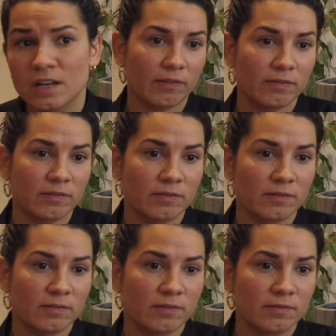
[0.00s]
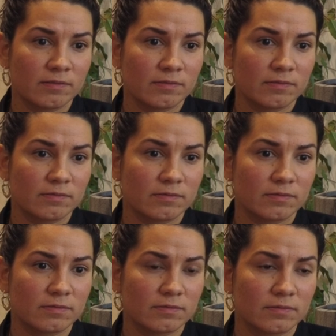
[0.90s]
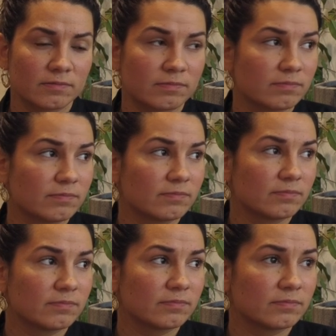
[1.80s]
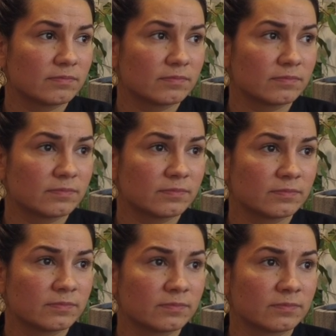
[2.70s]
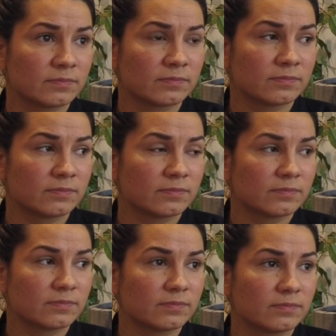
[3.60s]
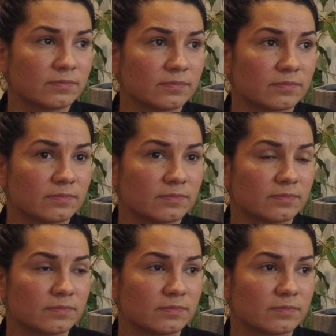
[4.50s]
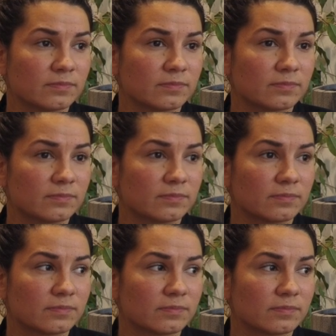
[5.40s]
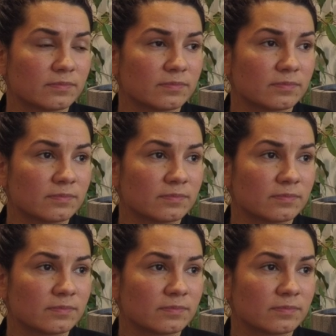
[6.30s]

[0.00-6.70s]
This person isn't speaking.